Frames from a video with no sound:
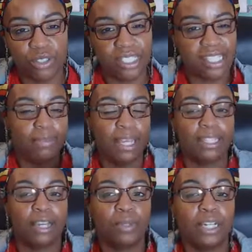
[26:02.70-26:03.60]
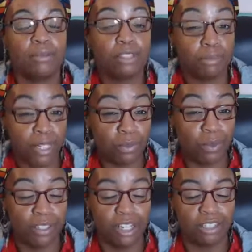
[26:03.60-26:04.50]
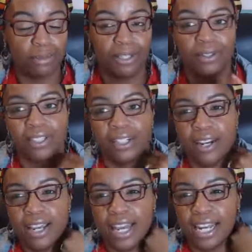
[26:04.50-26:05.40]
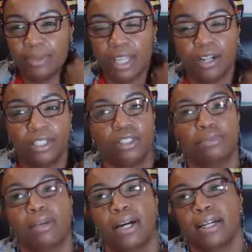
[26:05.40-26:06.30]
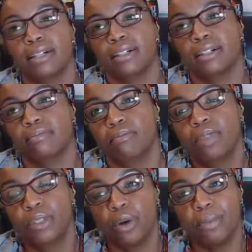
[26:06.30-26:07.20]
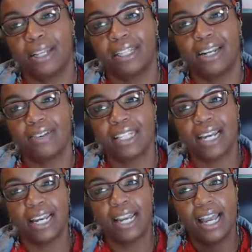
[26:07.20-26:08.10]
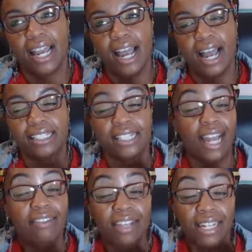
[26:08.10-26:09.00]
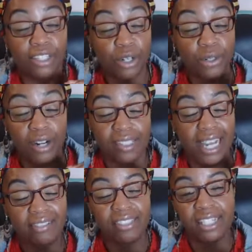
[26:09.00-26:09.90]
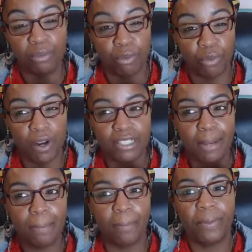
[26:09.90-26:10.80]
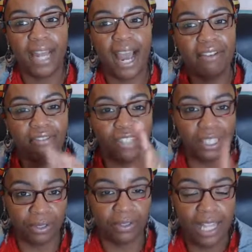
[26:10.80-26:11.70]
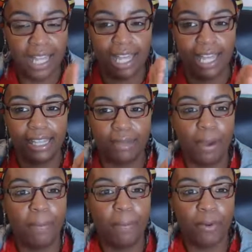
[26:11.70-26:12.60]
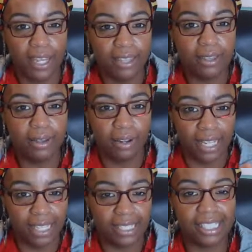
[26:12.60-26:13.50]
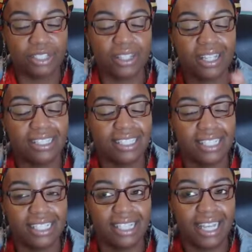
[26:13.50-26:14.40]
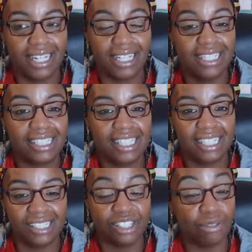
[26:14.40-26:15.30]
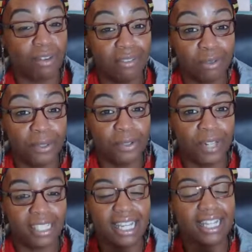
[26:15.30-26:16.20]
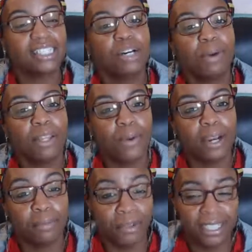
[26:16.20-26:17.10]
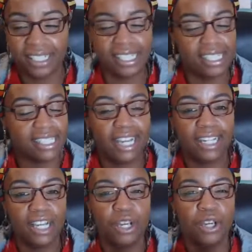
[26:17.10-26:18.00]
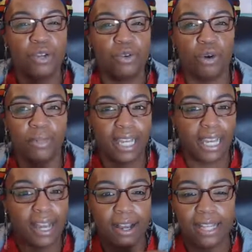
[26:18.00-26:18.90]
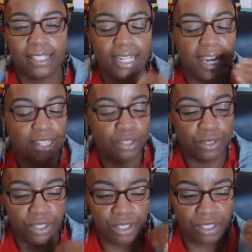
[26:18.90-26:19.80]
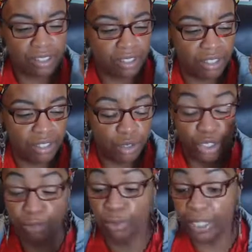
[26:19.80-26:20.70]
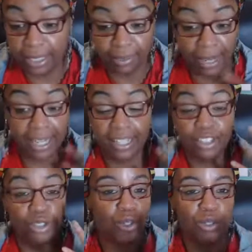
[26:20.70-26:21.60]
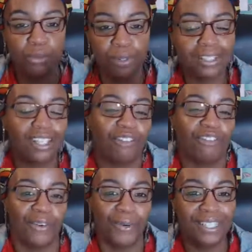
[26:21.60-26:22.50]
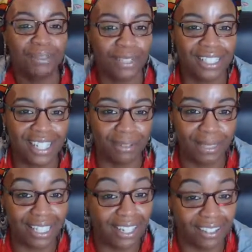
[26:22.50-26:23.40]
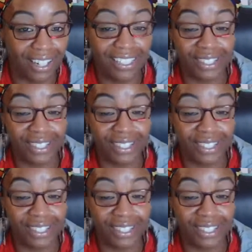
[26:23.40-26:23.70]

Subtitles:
So the same thing, like when it comes to breath work, I talked about earlier, and I was talking to my mentor about that. And I was like, I said, and I told her, I was like, I've said it before. I was like, but I feel that my breath is still thinks that it's in survival mode. I said, I can tell by the way I breathe. I said, it's not normal. Like I said, you just breathe, right? And you know you breathe, because if I wasn't breathing, I'd be dead, right?